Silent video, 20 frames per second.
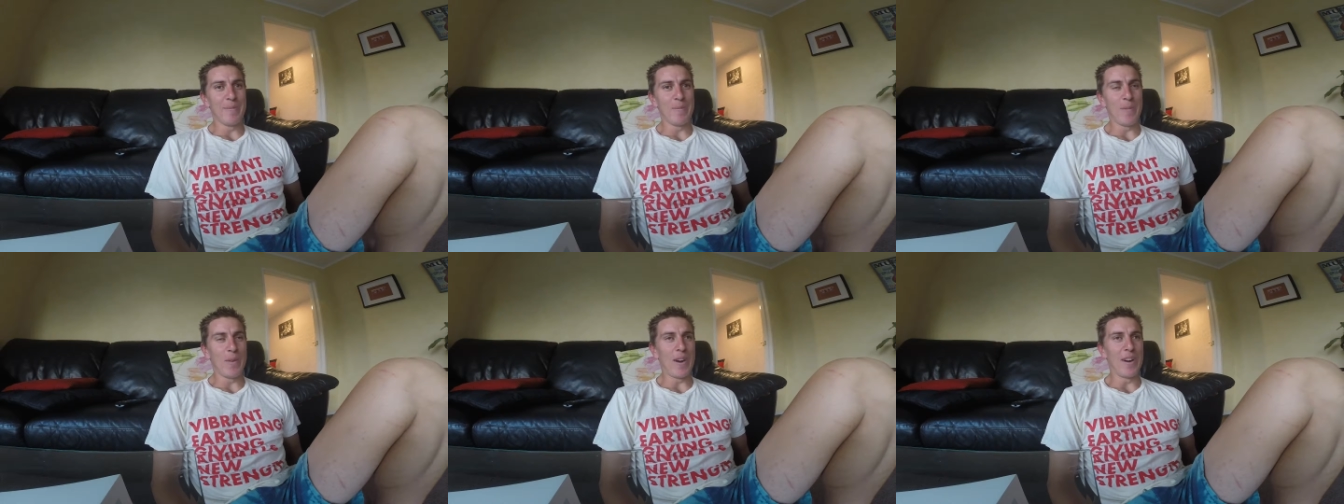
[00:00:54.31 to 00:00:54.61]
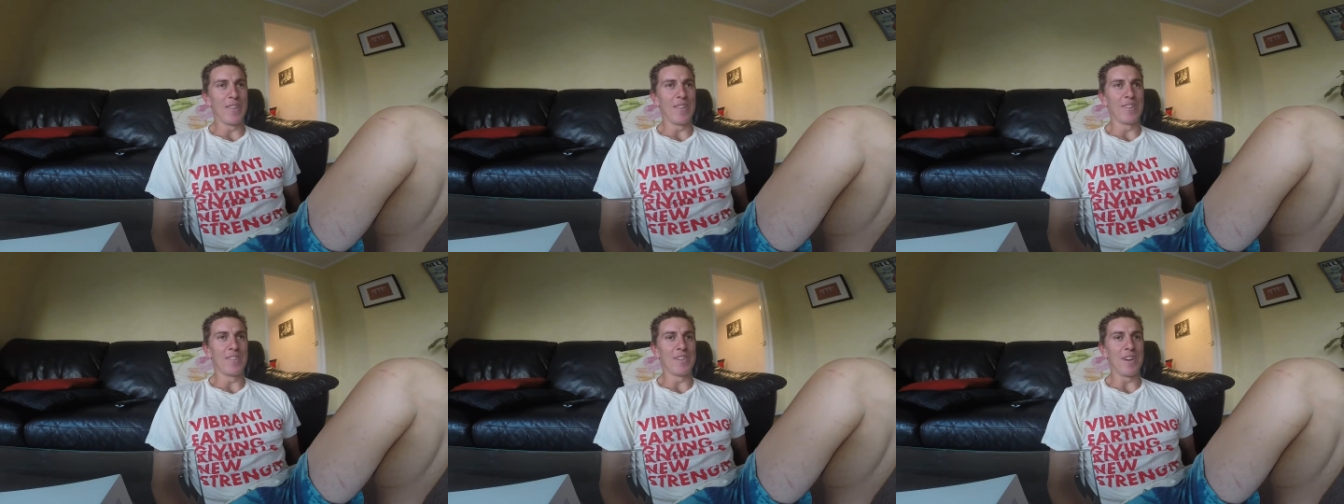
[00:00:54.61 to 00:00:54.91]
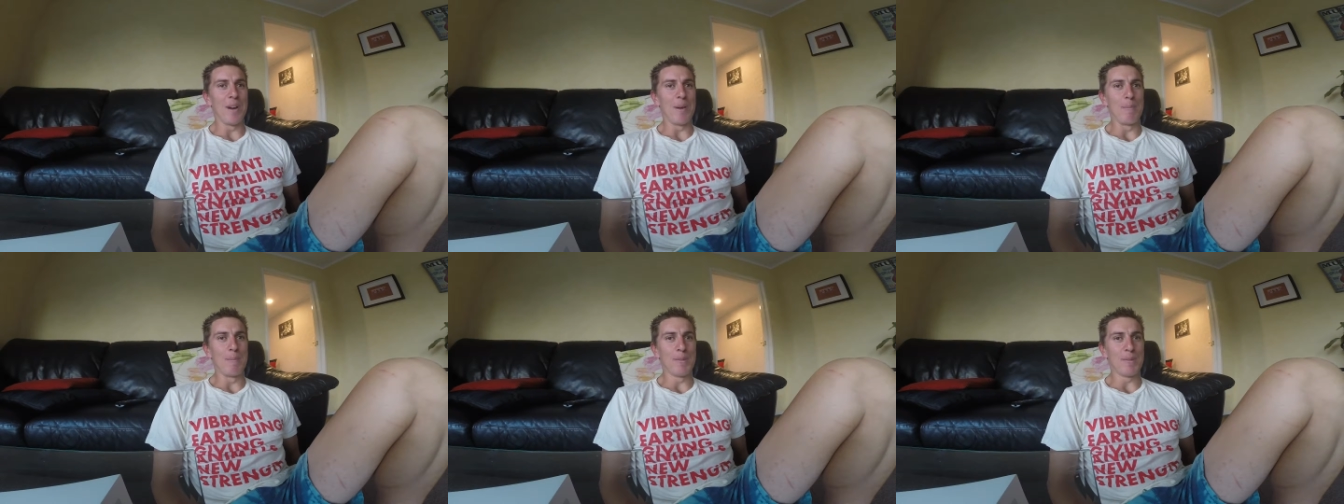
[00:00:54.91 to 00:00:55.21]
one of the
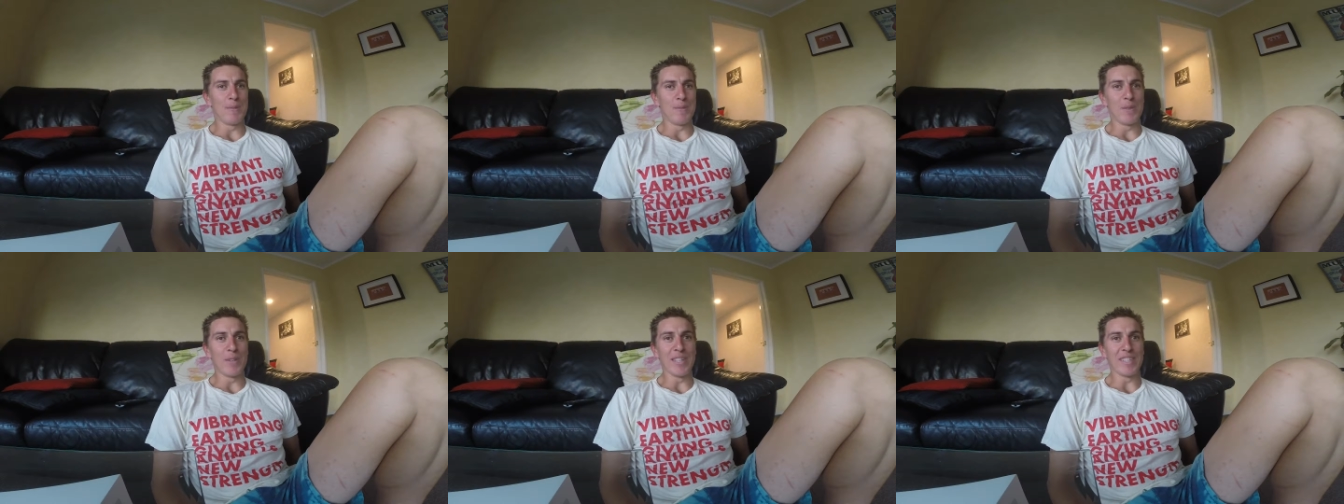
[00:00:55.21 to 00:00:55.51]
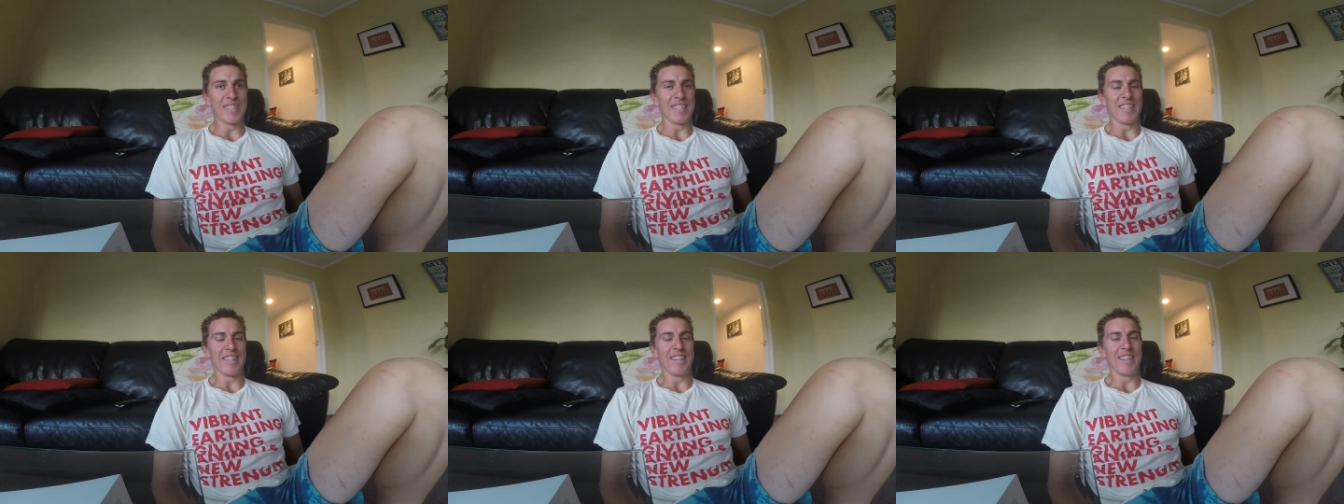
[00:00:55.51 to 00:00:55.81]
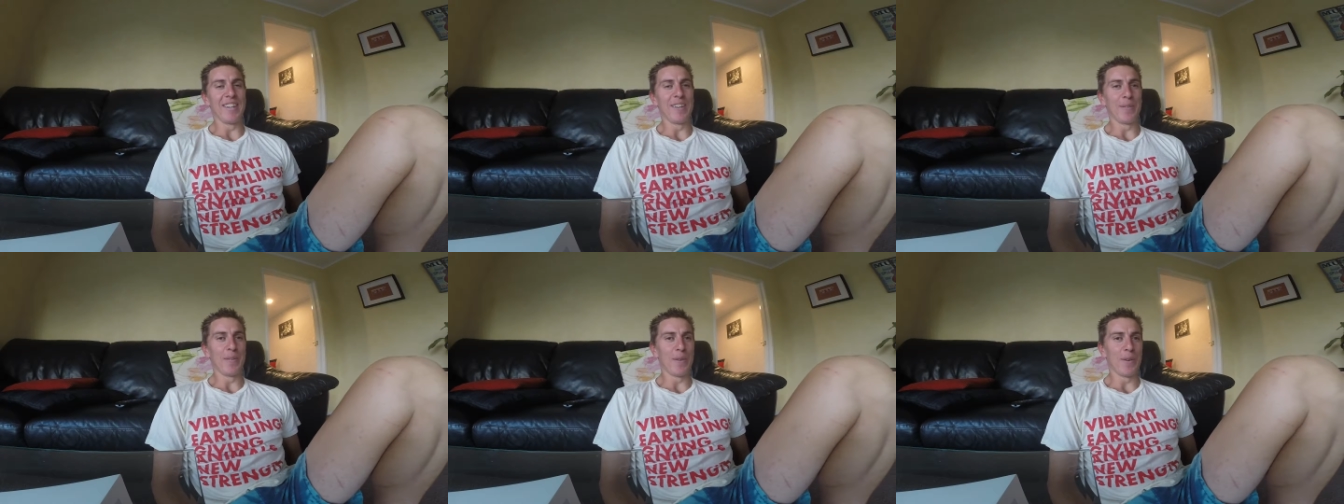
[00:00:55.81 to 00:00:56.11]
times
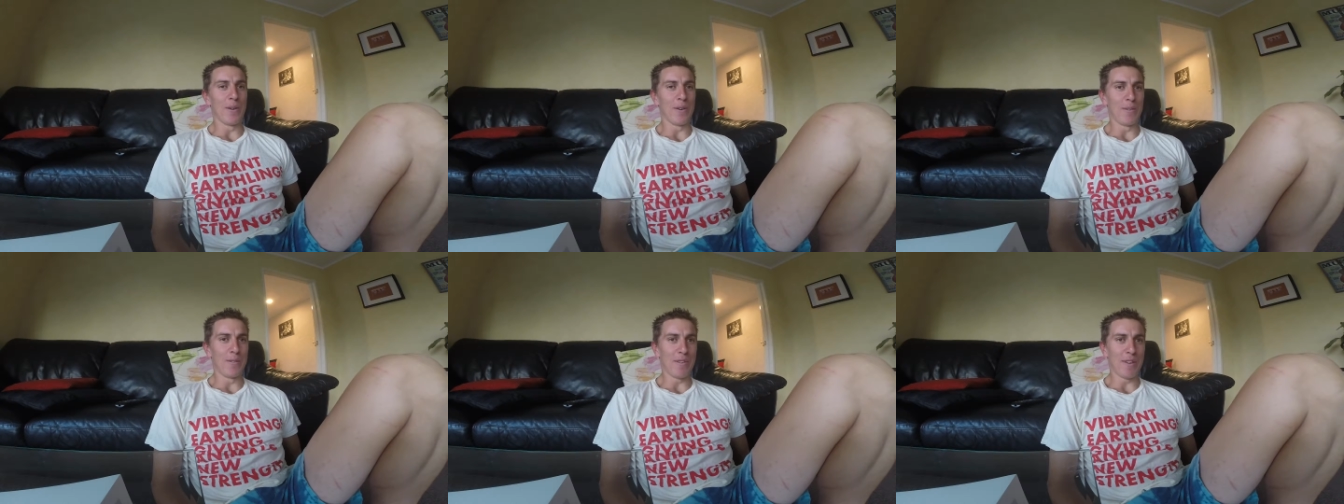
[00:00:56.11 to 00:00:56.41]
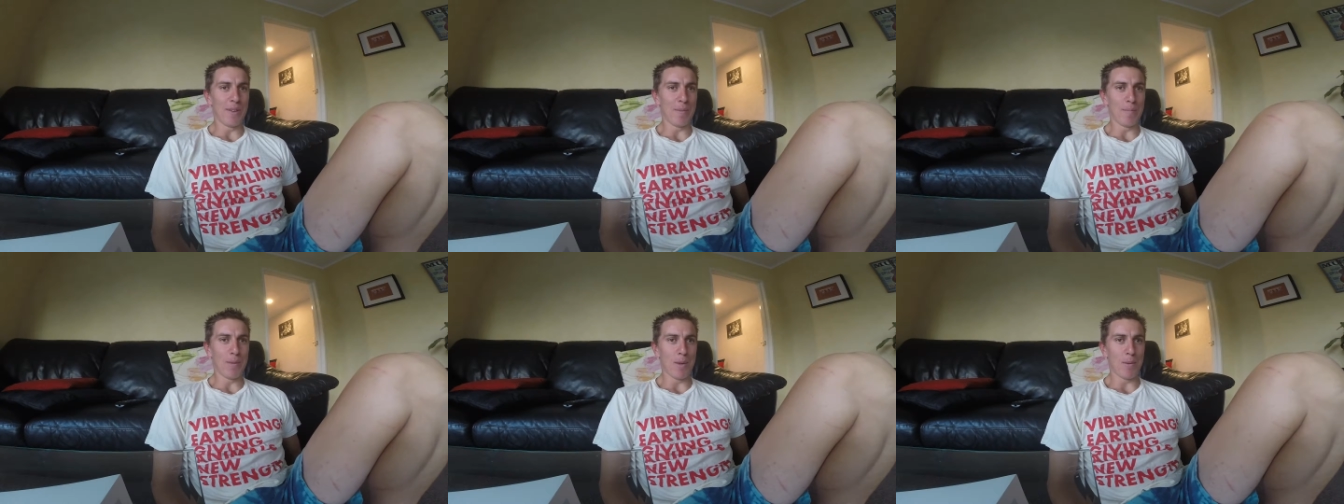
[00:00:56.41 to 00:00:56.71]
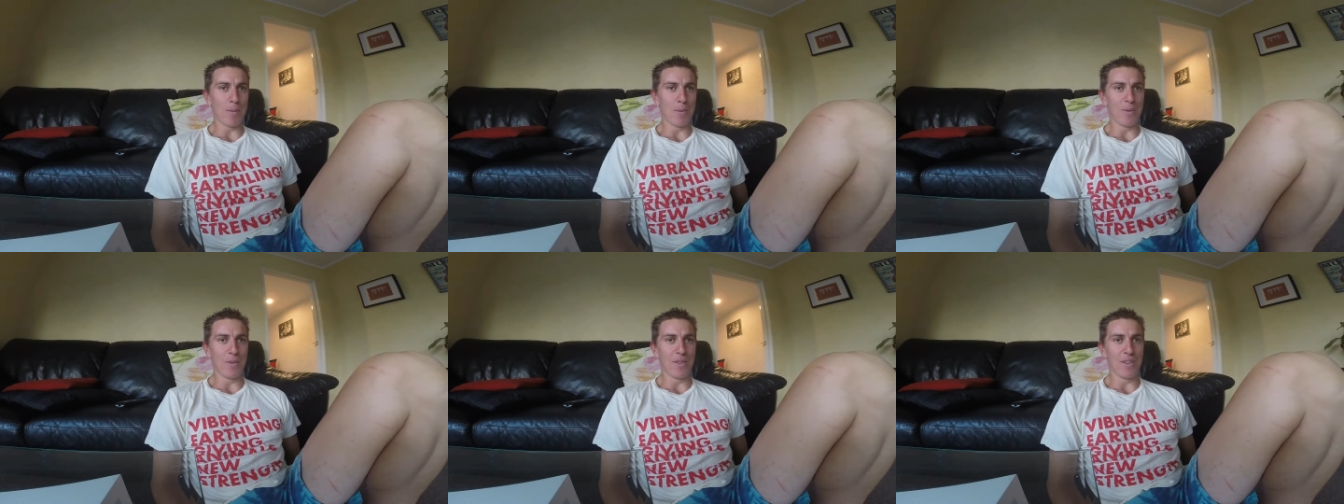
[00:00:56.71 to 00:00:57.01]
recently where I've had
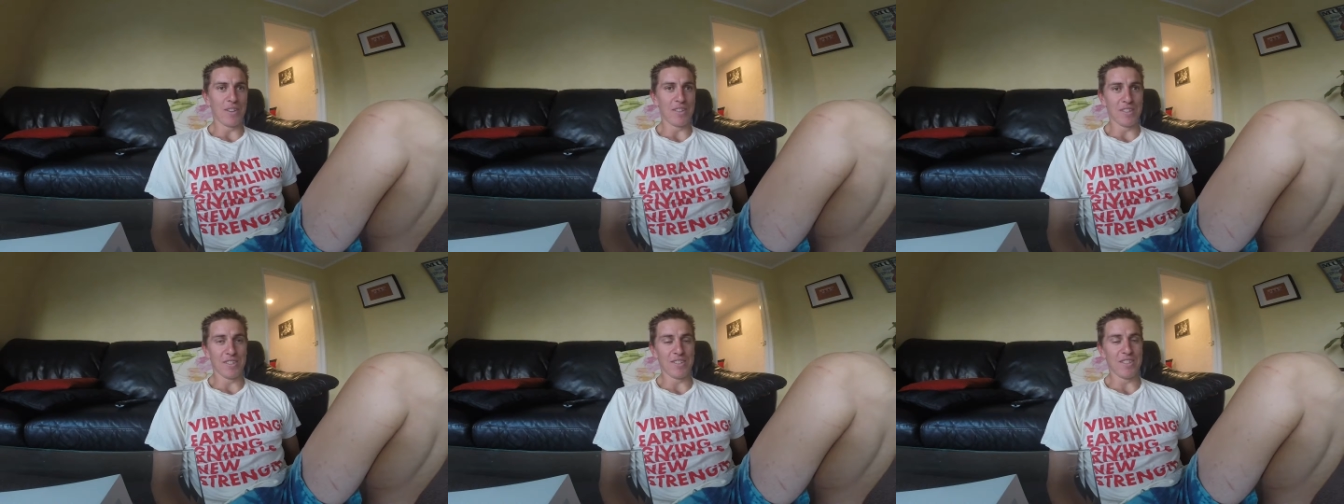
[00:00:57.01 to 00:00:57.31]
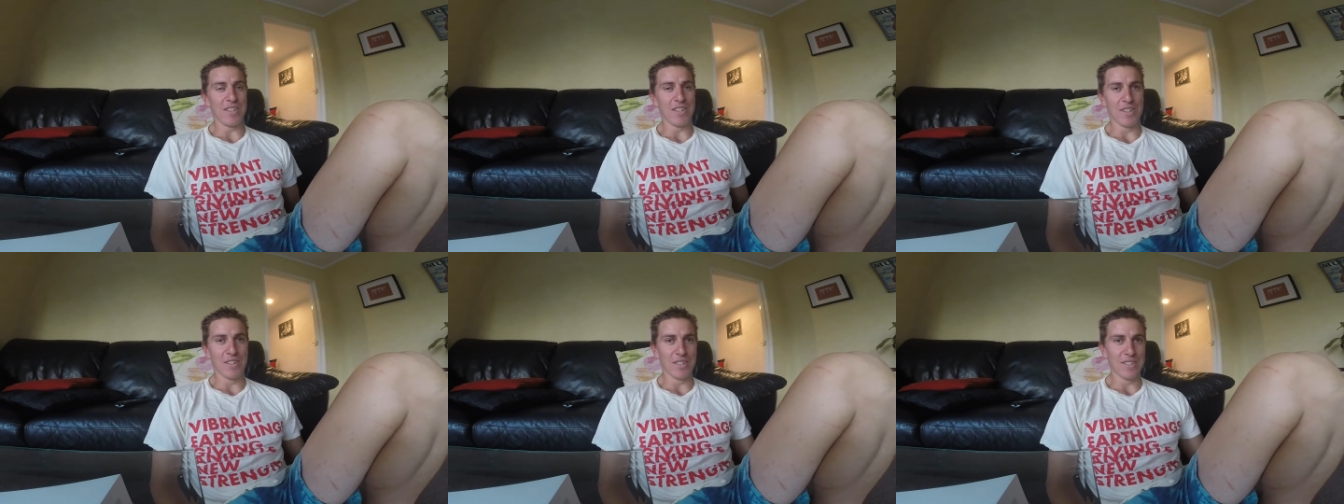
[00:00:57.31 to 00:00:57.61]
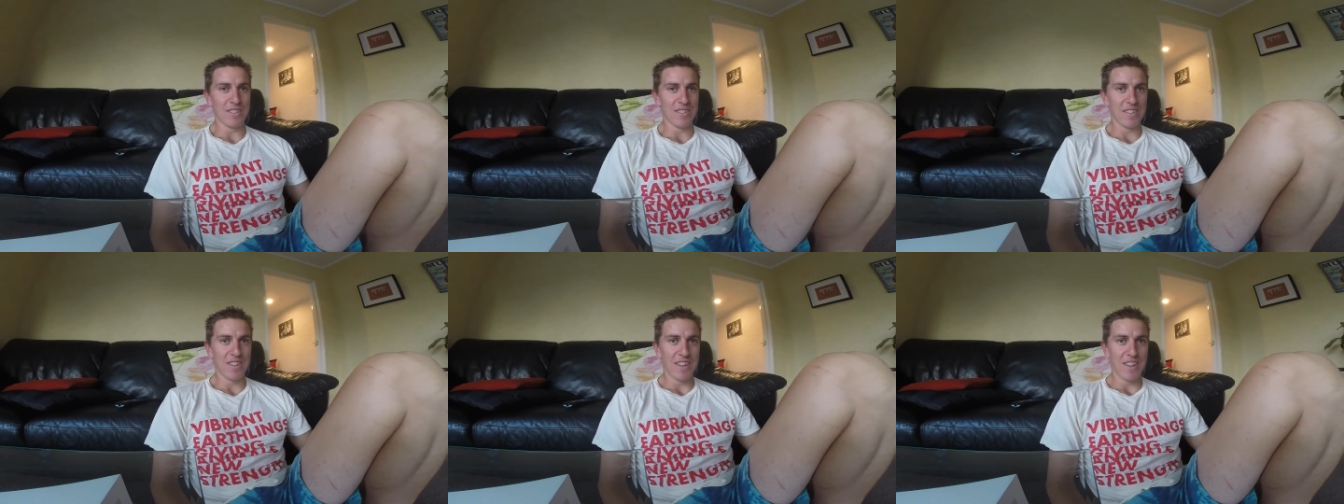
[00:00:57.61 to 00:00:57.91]
people, as I said,
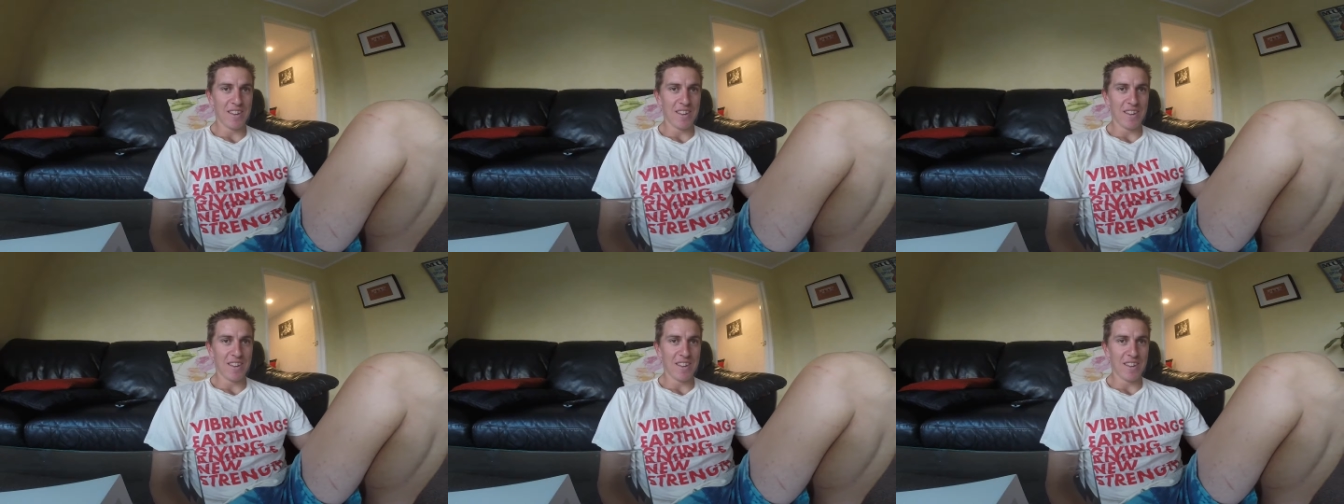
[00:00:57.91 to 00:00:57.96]
just